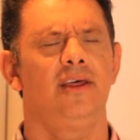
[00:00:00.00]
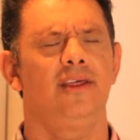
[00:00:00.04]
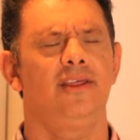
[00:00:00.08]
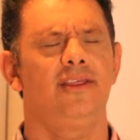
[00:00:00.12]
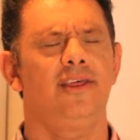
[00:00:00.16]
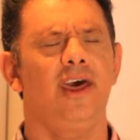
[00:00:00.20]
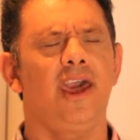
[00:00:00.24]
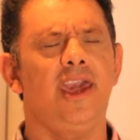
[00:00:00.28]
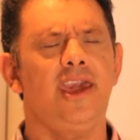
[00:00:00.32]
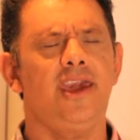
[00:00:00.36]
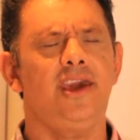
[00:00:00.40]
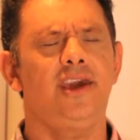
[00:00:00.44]

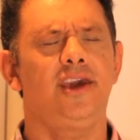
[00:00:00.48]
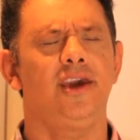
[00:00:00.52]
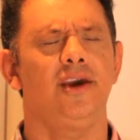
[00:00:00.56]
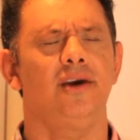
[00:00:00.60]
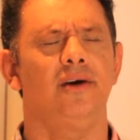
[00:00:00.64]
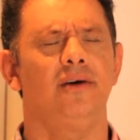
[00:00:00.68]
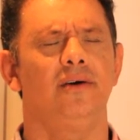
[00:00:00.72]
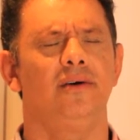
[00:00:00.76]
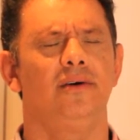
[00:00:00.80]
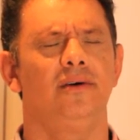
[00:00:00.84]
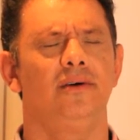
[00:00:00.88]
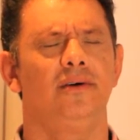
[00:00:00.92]
thank
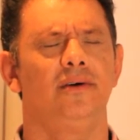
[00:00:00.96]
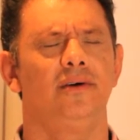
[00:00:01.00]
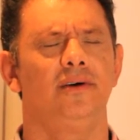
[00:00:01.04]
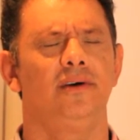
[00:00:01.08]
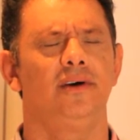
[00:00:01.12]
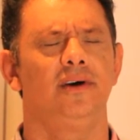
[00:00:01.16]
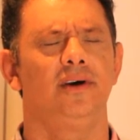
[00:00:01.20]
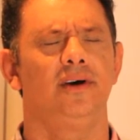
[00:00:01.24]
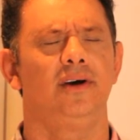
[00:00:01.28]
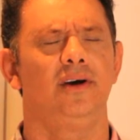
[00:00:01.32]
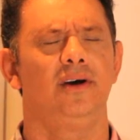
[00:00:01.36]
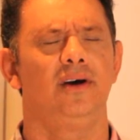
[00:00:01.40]
you
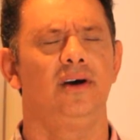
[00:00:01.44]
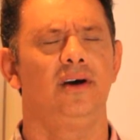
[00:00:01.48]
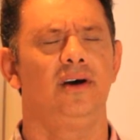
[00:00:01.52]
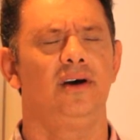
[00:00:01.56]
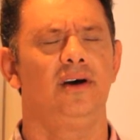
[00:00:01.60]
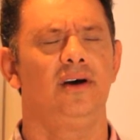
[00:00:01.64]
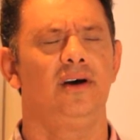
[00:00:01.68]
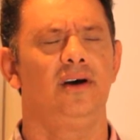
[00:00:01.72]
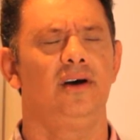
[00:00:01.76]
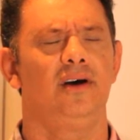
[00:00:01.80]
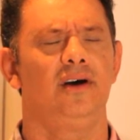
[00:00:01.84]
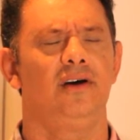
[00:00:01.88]

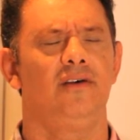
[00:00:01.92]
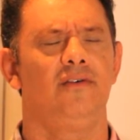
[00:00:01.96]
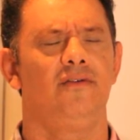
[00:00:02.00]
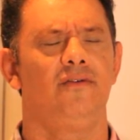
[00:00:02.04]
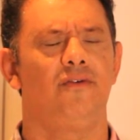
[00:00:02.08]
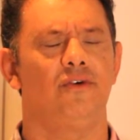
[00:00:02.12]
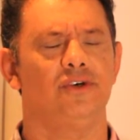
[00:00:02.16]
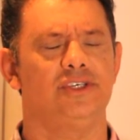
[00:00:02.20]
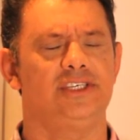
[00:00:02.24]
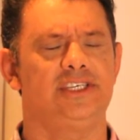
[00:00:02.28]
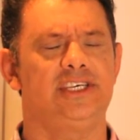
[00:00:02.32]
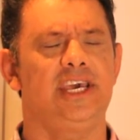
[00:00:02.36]

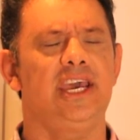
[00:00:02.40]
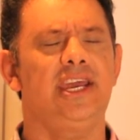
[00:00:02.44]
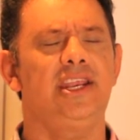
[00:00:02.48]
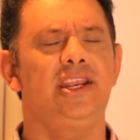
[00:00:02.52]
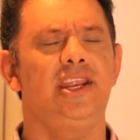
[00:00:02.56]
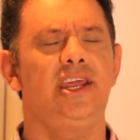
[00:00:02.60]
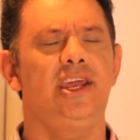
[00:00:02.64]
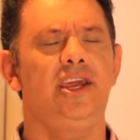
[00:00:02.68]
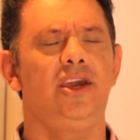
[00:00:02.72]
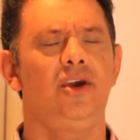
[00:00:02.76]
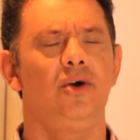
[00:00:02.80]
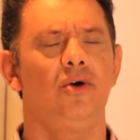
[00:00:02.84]
for
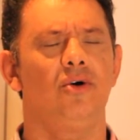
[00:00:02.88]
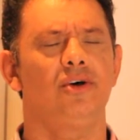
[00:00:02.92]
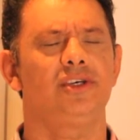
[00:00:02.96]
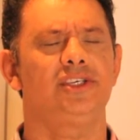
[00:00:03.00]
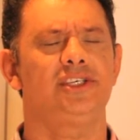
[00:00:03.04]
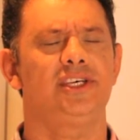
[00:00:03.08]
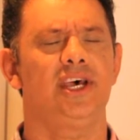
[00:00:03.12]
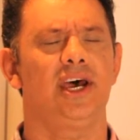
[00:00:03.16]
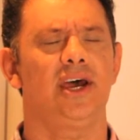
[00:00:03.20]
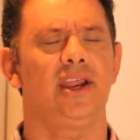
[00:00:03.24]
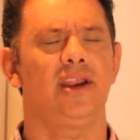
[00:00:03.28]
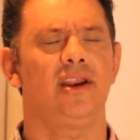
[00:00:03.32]
sending your
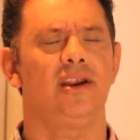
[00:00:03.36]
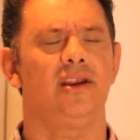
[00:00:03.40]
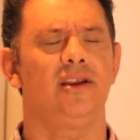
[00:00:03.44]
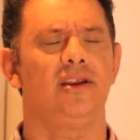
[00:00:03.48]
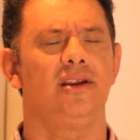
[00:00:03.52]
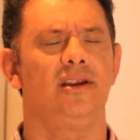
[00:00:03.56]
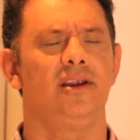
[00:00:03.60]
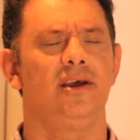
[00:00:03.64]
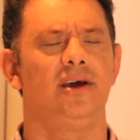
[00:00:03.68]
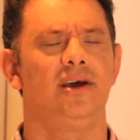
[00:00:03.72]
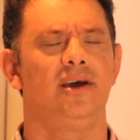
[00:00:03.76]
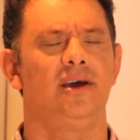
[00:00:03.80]

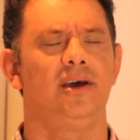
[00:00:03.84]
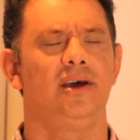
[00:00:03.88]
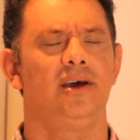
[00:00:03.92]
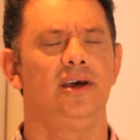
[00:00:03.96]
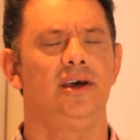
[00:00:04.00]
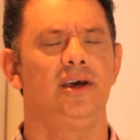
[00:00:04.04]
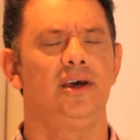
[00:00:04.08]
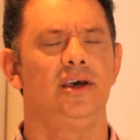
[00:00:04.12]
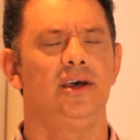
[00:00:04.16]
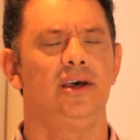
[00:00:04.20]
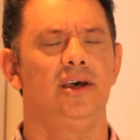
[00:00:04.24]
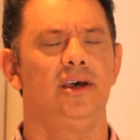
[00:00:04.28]
Son,
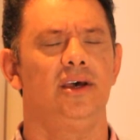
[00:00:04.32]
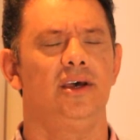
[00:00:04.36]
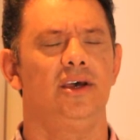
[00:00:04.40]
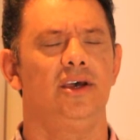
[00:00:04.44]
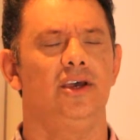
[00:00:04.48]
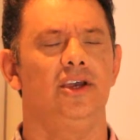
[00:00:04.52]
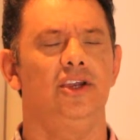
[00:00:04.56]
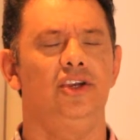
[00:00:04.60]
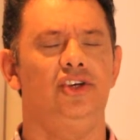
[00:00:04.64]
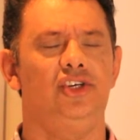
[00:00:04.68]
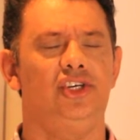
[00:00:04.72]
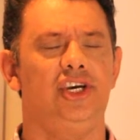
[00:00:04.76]

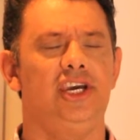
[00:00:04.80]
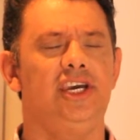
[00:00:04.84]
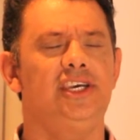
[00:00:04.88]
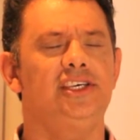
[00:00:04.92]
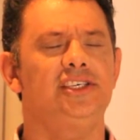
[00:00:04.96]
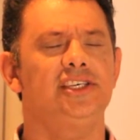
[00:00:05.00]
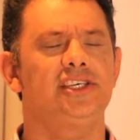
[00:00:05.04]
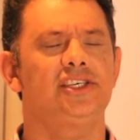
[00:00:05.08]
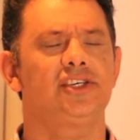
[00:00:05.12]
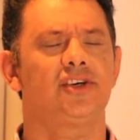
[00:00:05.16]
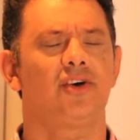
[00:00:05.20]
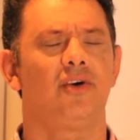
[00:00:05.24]

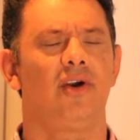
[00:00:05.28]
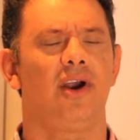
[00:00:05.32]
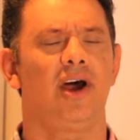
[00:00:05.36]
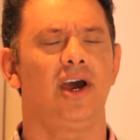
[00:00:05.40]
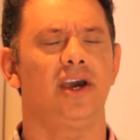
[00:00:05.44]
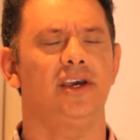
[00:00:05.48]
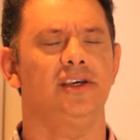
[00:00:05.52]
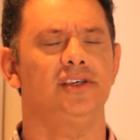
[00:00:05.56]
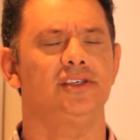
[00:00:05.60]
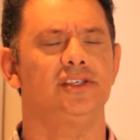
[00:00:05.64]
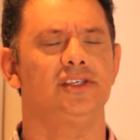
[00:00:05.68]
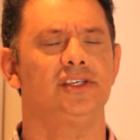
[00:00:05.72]
Jesus
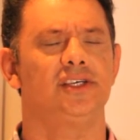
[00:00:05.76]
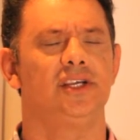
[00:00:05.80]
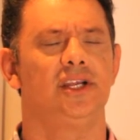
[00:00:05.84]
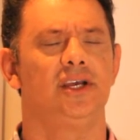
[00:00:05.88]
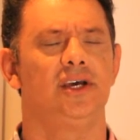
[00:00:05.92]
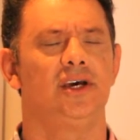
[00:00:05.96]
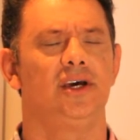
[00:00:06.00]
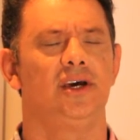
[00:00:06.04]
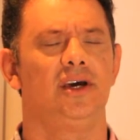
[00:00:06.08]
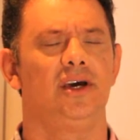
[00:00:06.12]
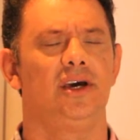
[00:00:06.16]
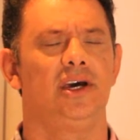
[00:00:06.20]
Christ,
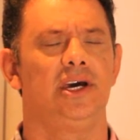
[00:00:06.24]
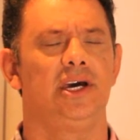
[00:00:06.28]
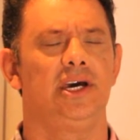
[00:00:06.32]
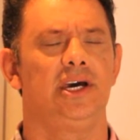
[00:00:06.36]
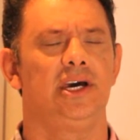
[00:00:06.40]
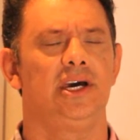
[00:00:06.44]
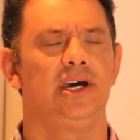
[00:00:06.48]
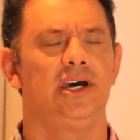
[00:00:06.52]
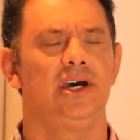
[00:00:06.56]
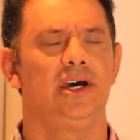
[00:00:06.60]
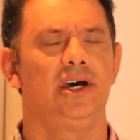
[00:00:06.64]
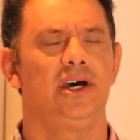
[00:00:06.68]

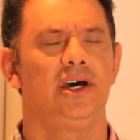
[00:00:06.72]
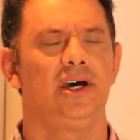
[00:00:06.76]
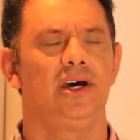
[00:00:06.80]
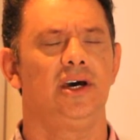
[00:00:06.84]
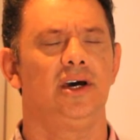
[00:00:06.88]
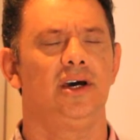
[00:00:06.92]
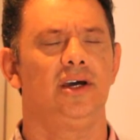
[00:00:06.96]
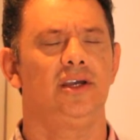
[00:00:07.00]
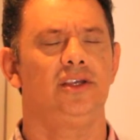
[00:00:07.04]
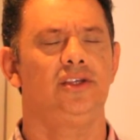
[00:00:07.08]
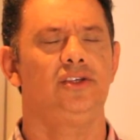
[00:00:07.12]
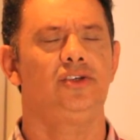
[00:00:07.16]

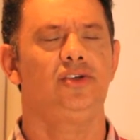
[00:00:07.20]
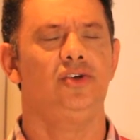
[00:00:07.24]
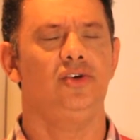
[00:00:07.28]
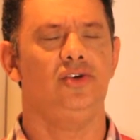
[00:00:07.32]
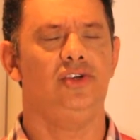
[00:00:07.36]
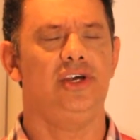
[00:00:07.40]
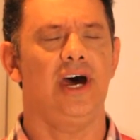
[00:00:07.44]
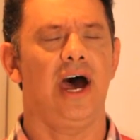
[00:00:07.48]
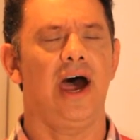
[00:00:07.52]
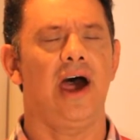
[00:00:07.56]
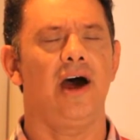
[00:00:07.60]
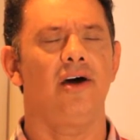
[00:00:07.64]

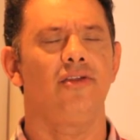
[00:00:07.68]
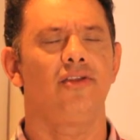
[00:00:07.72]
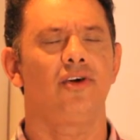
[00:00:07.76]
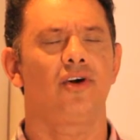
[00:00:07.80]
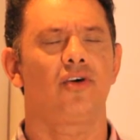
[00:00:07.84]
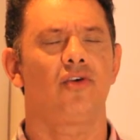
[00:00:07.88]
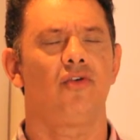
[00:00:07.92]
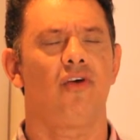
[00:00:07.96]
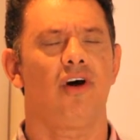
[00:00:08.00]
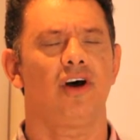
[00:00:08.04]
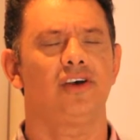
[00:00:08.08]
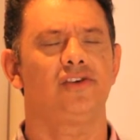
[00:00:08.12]
to die on
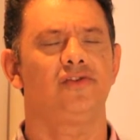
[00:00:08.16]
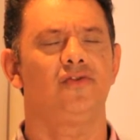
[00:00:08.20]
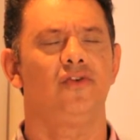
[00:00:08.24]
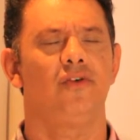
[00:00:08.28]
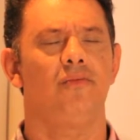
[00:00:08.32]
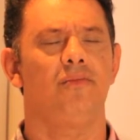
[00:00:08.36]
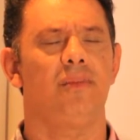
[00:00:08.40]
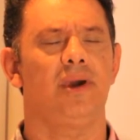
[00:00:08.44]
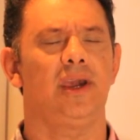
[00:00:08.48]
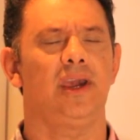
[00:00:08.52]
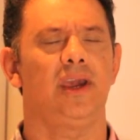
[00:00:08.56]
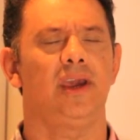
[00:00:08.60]
the cross
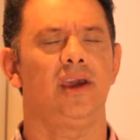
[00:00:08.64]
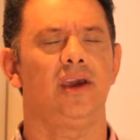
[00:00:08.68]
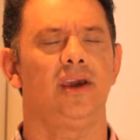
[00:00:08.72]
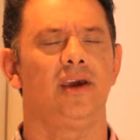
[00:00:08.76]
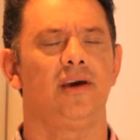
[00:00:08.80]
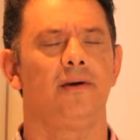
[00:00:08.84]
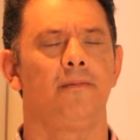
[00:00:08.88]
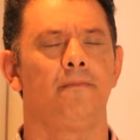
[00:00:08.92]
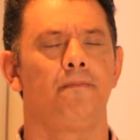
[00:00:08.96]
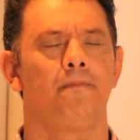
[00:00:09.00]
for me.